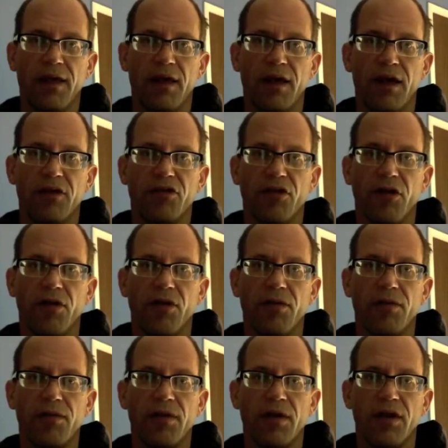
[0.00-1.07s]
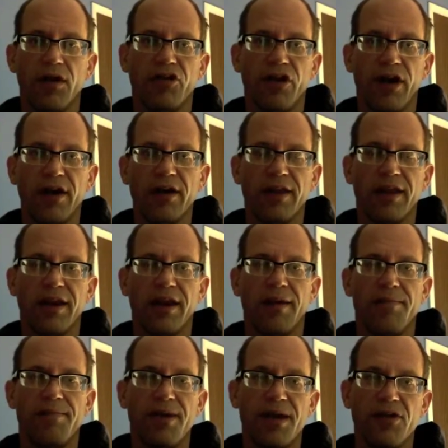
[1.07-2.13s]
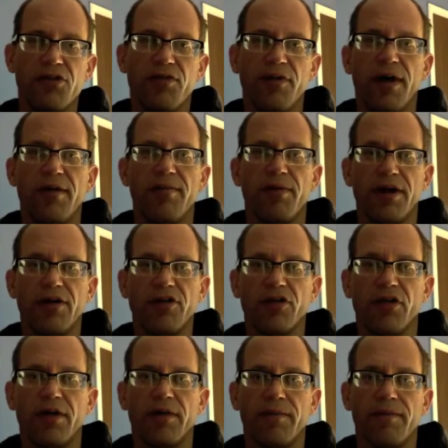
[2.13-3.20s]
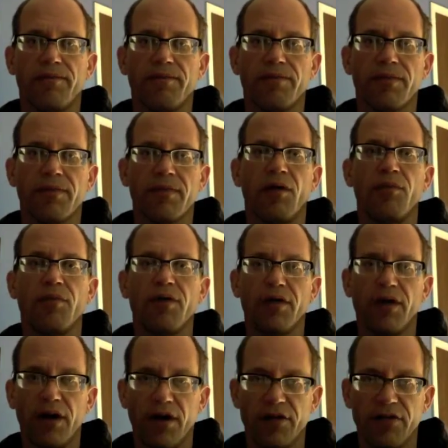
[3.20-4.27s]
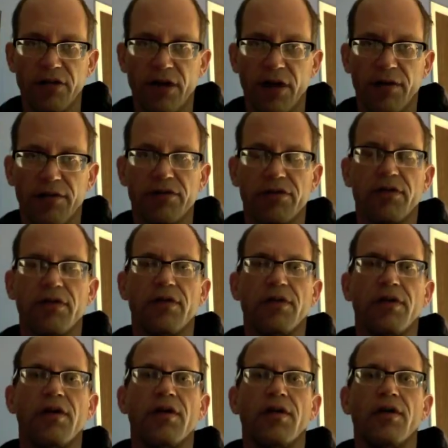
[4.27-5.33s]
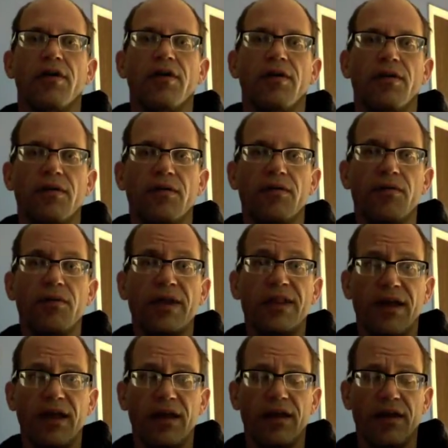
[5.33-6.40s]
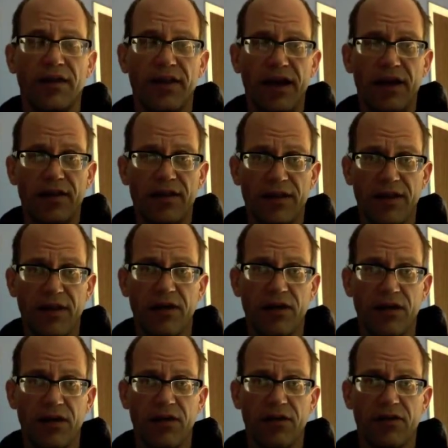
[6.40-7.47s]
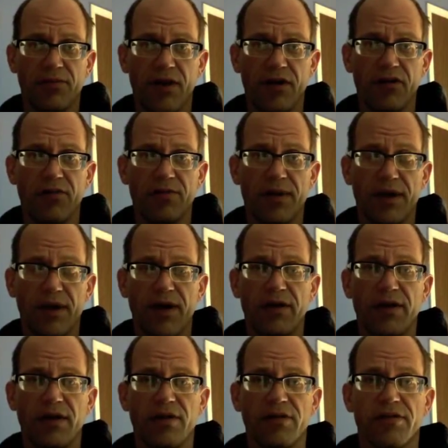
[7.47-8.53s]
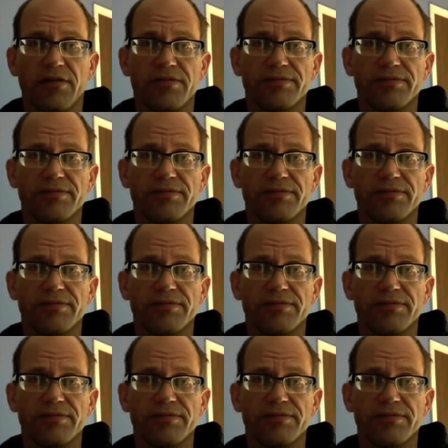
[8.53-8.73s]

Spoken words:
And so channeling a peace vibration within ourselves, that then spreads beyond us.